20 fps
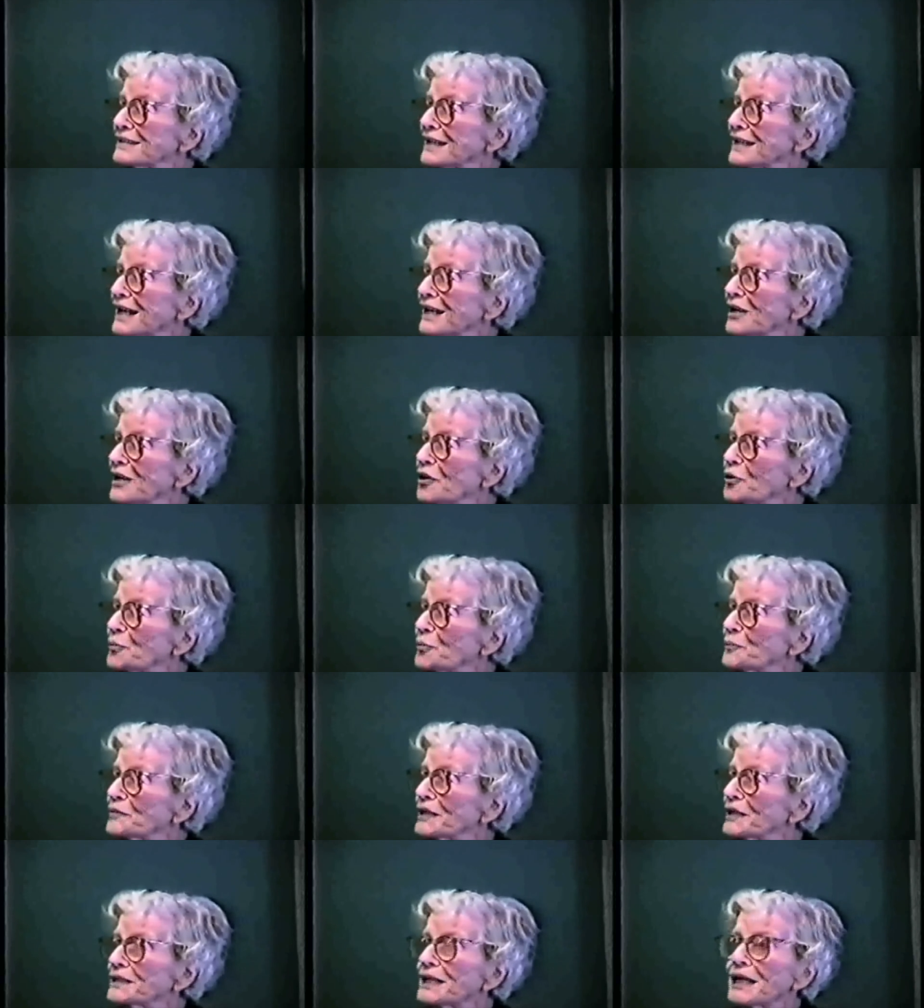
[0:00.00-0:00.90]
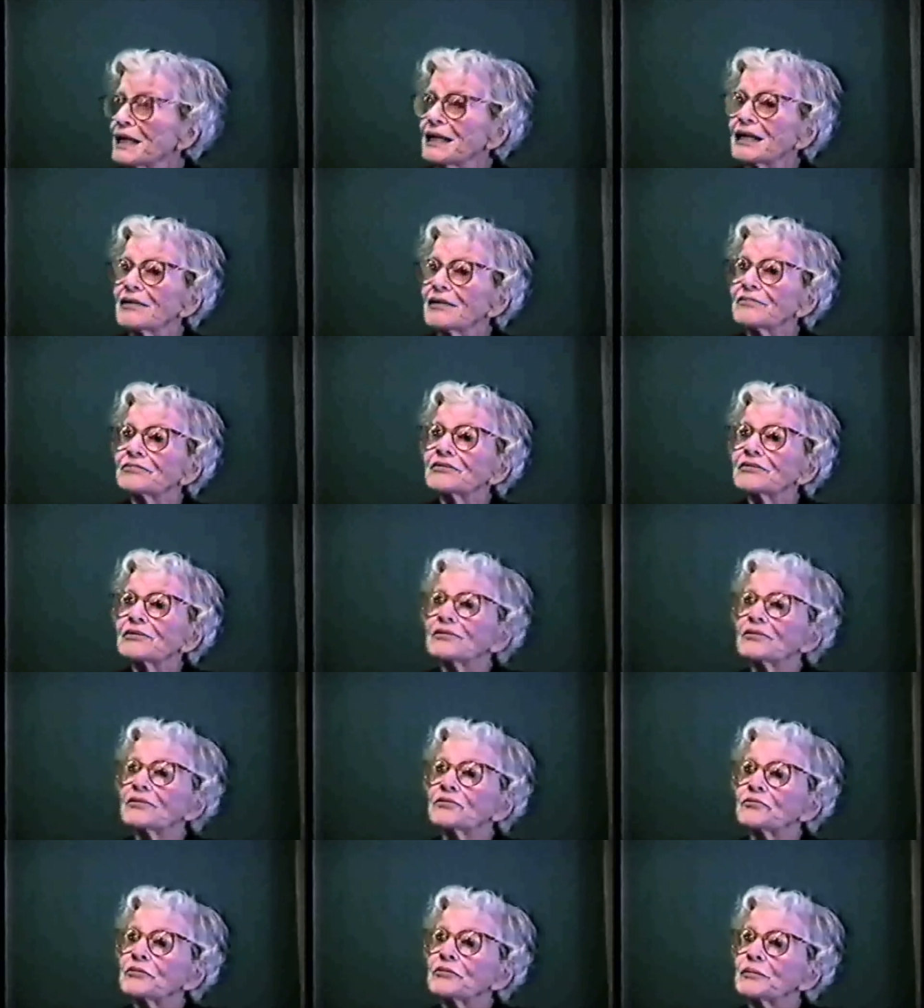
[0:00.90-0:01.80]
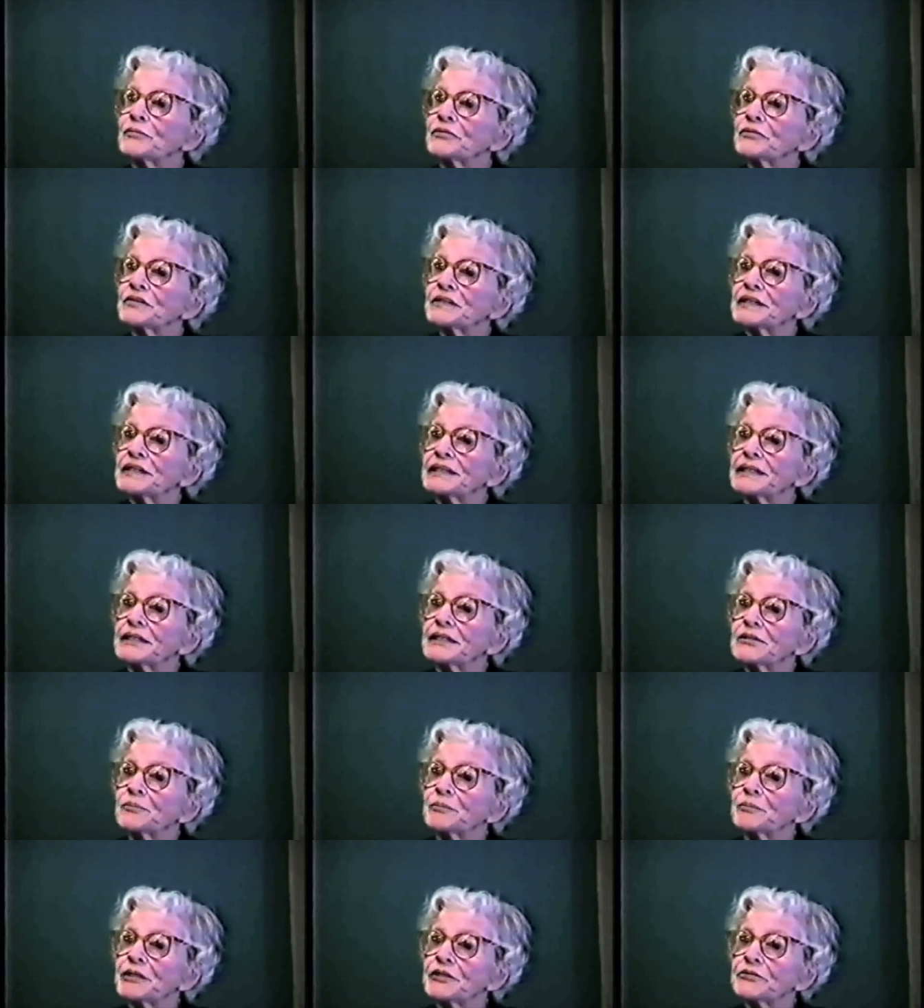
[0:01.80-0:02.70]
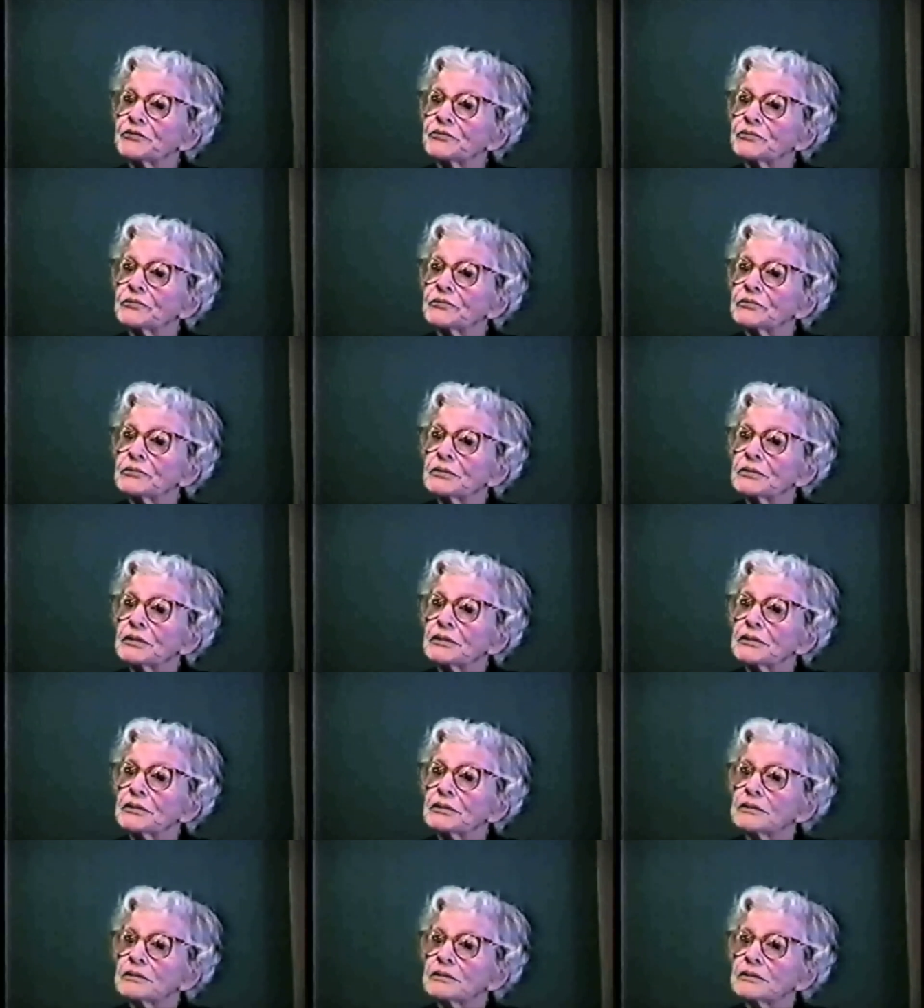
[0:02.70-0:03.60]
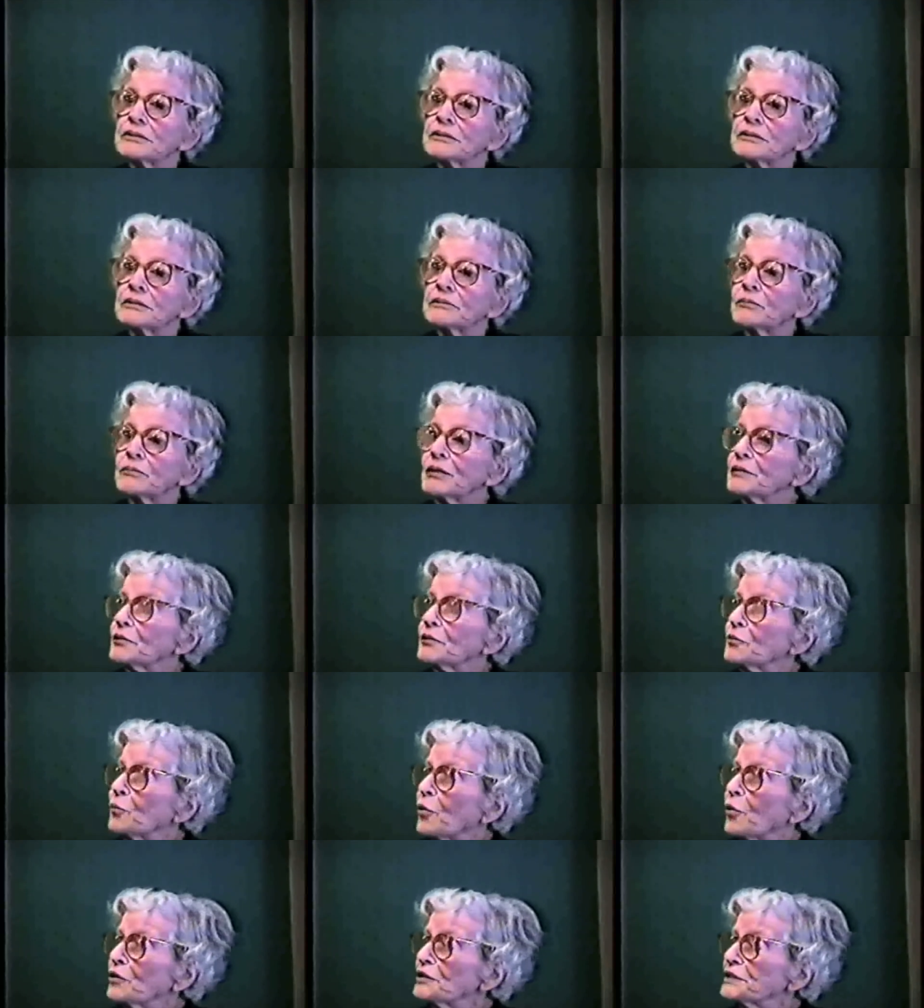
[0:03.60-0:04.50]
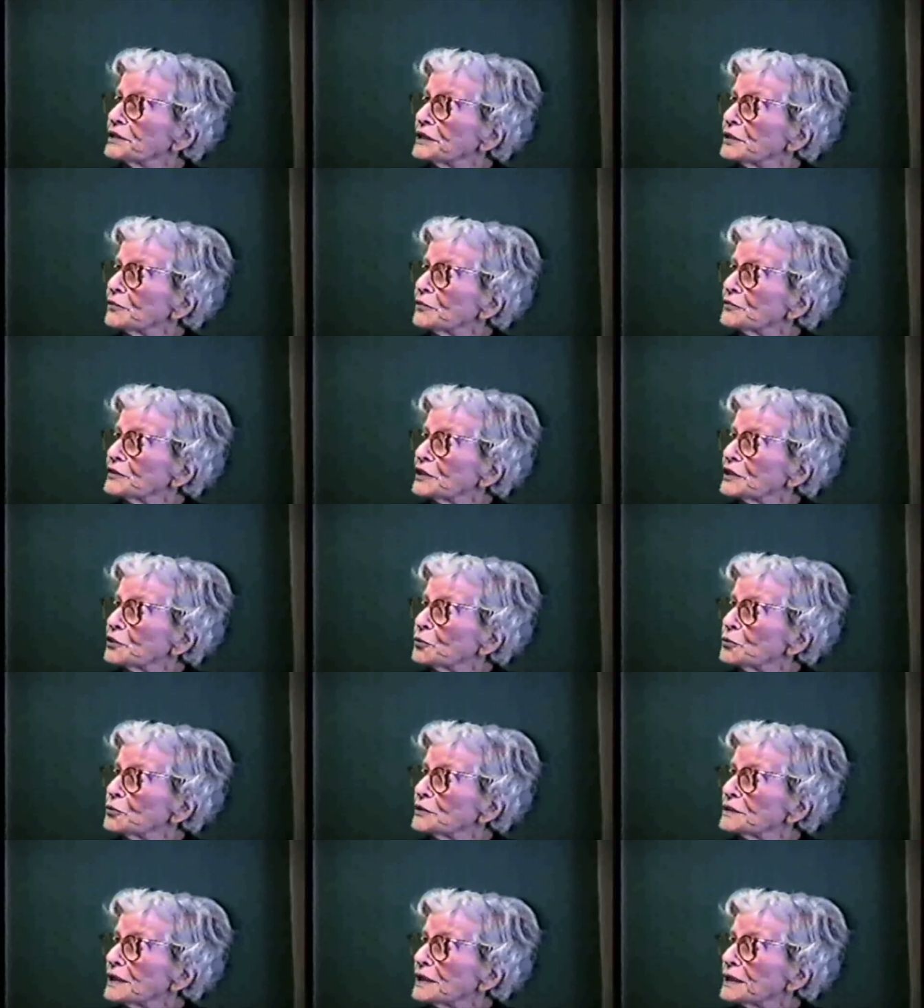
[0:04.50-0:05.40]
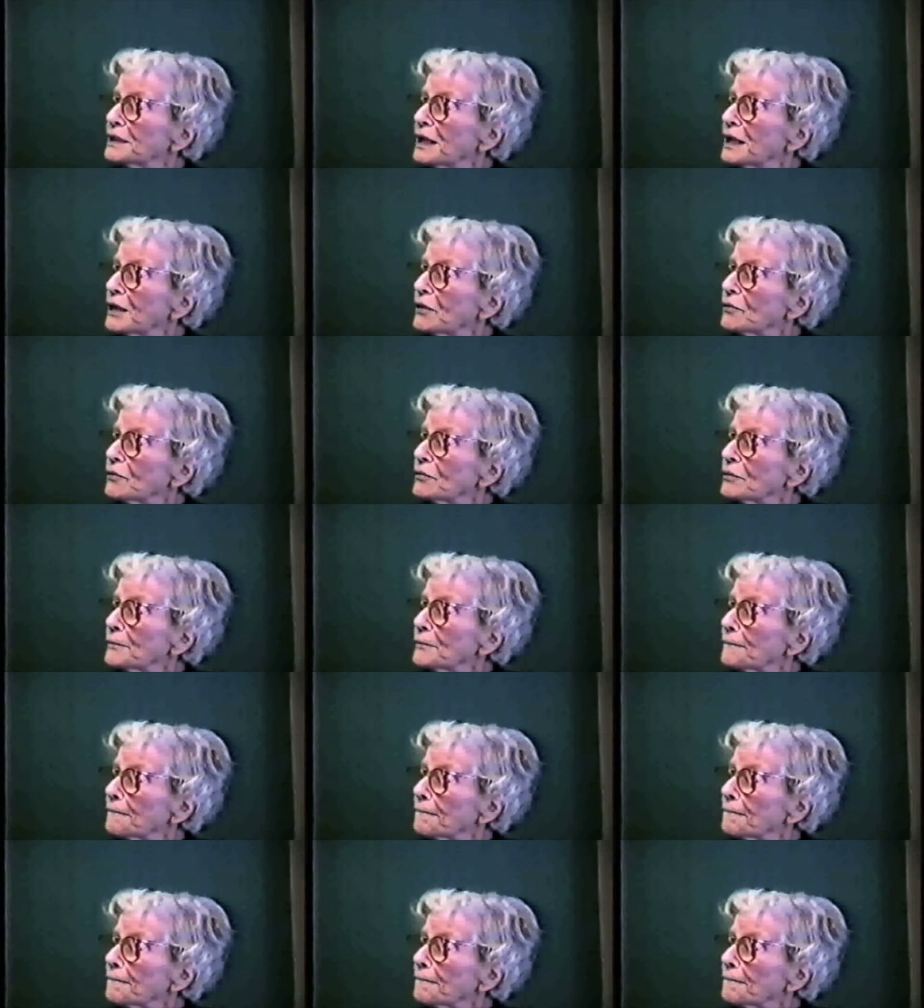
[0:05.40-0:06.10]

I hope that I have contributed a little bit to What the quality of SECUSSA now,